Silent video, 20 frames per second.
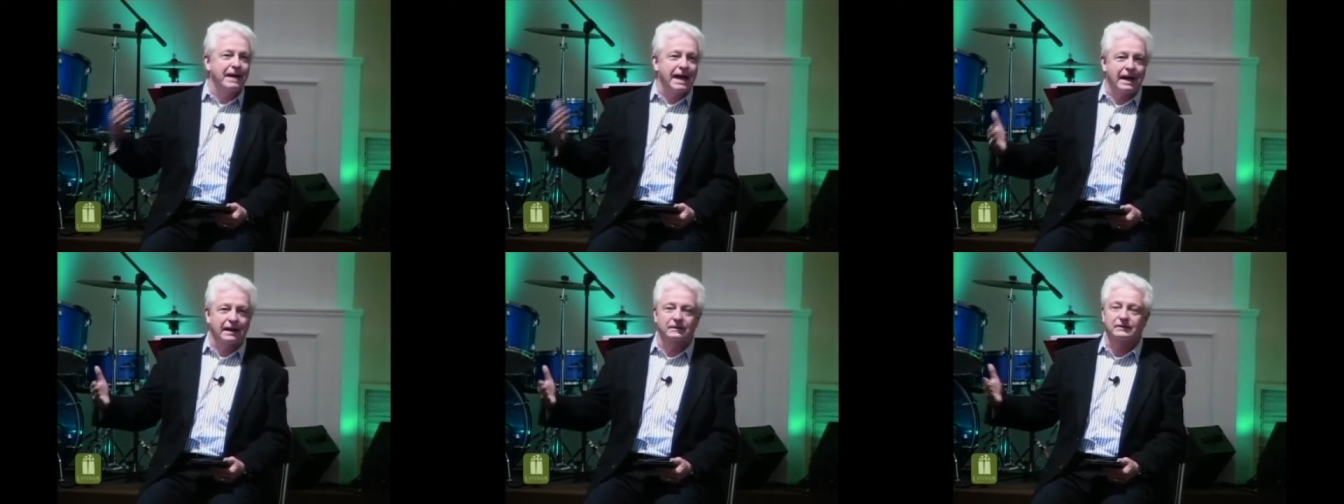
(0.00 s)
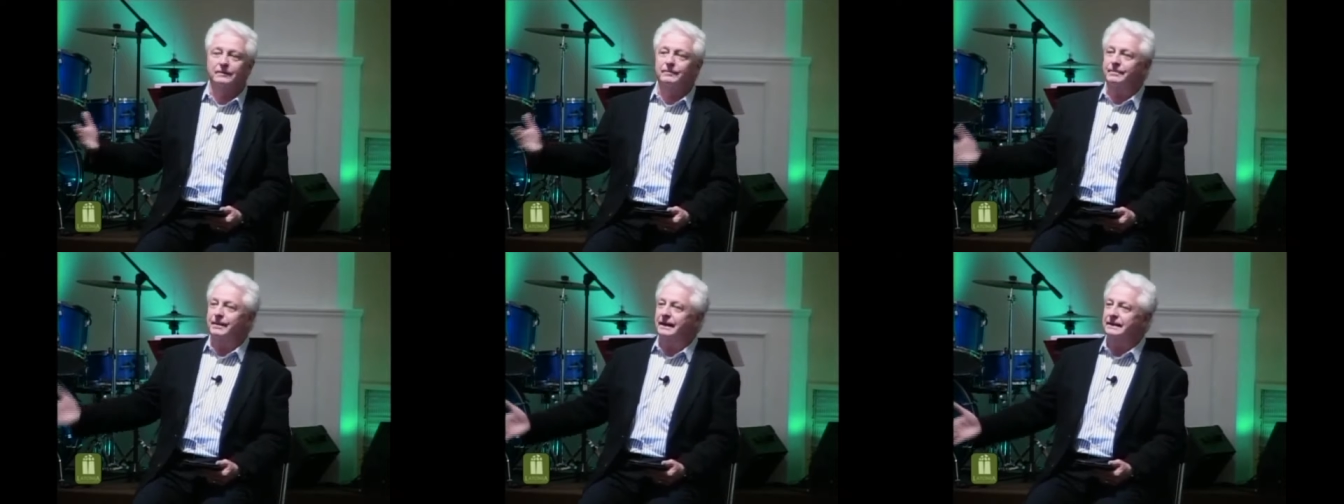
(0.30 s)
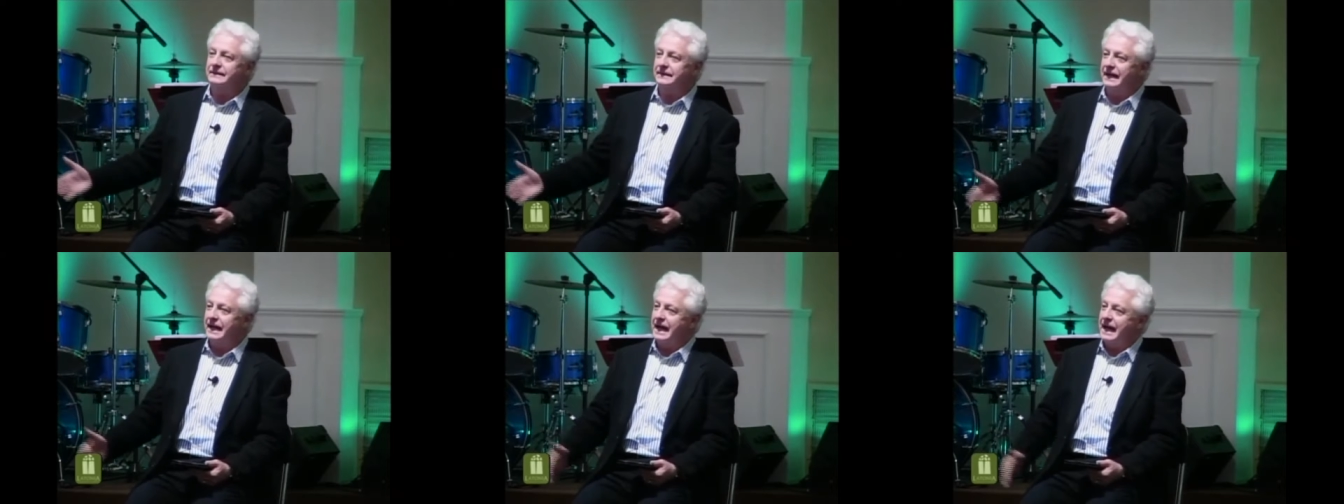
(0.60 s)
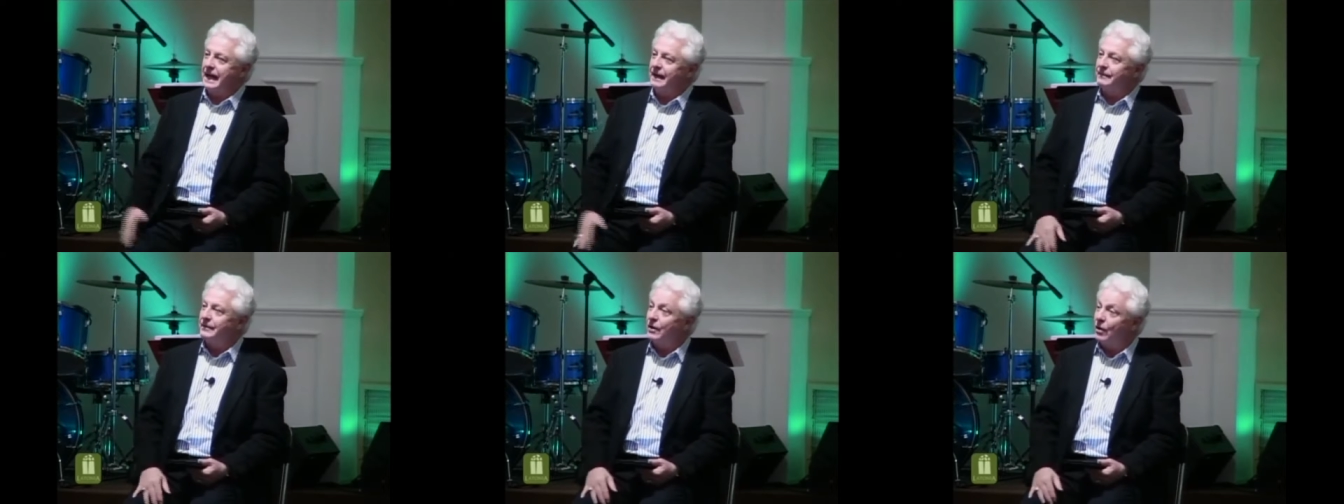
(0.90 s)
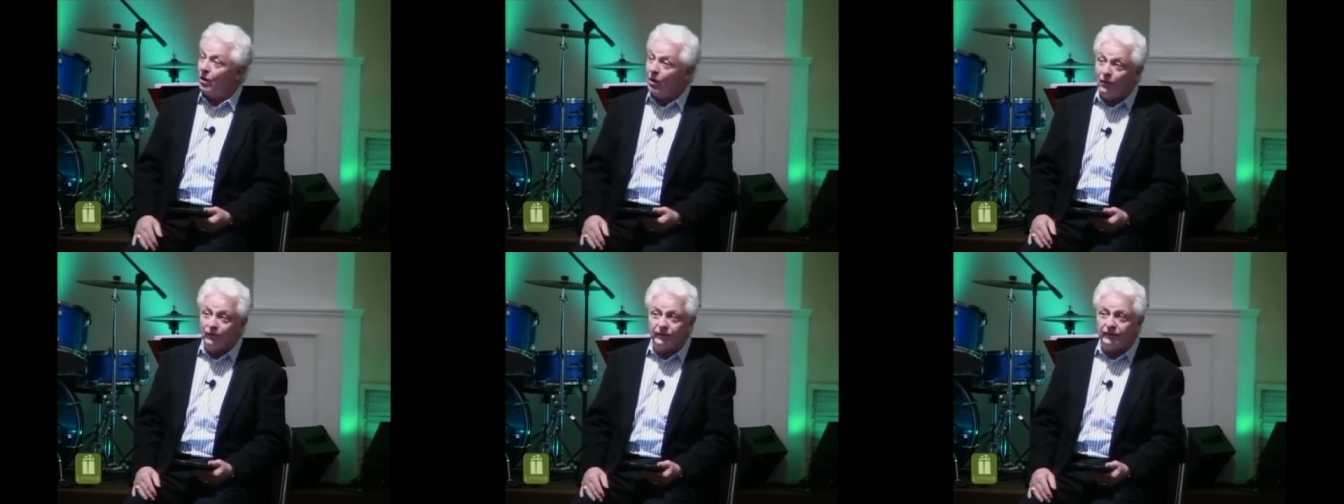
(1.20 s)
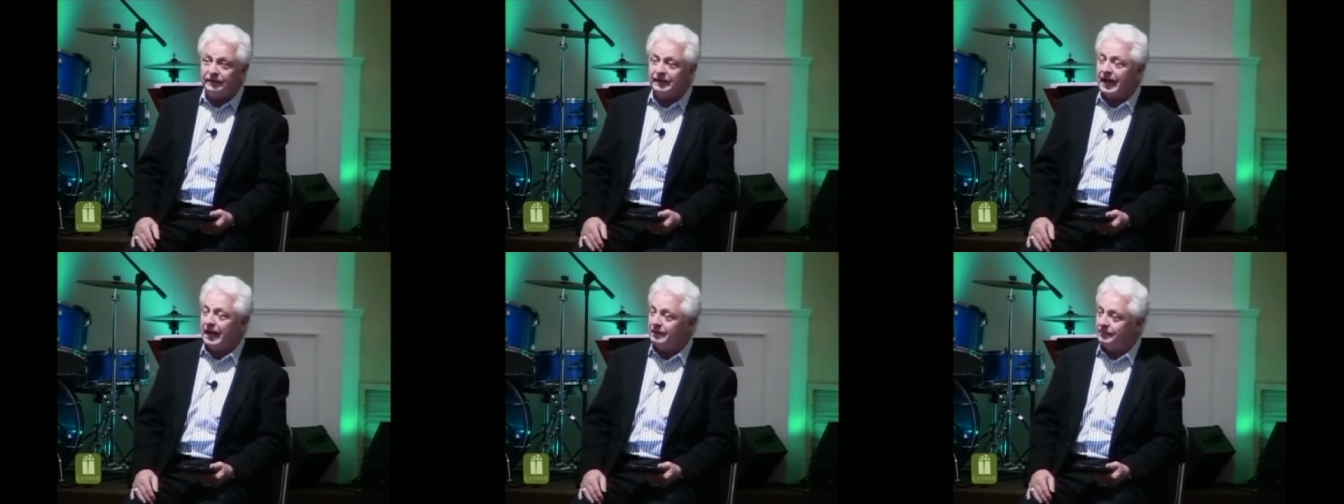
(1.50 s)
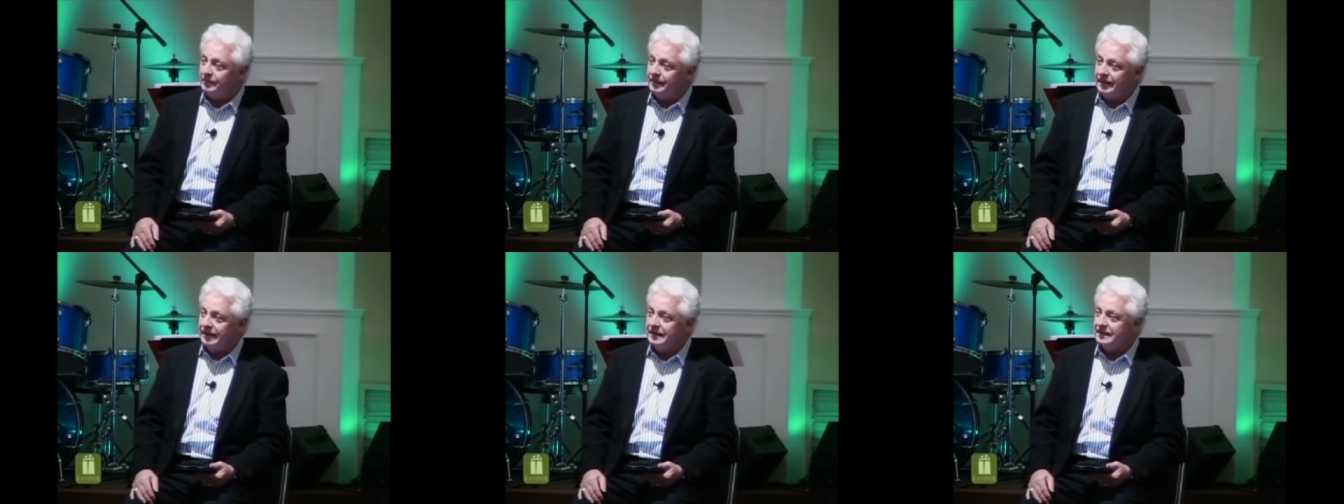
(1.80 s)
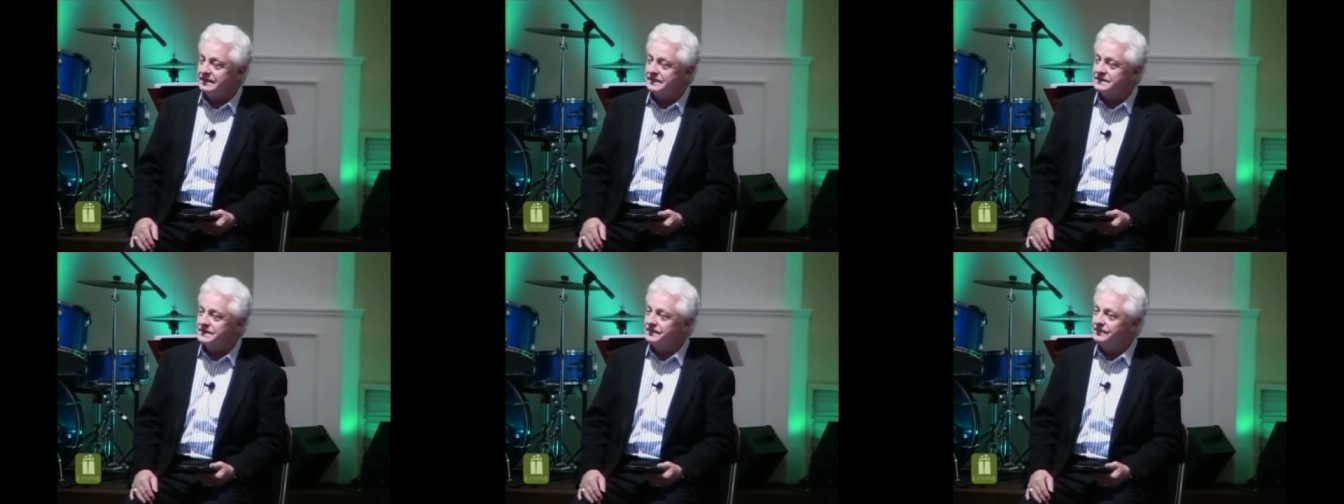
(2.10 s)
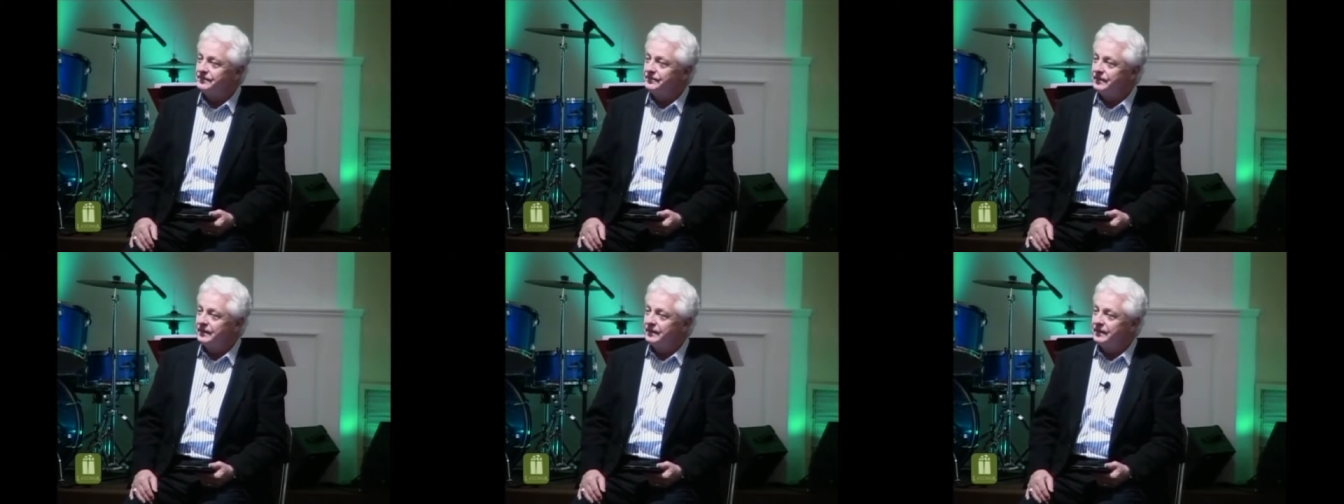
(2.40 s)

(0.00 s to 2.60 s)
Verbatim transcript: back to Bethlehem and all that that means.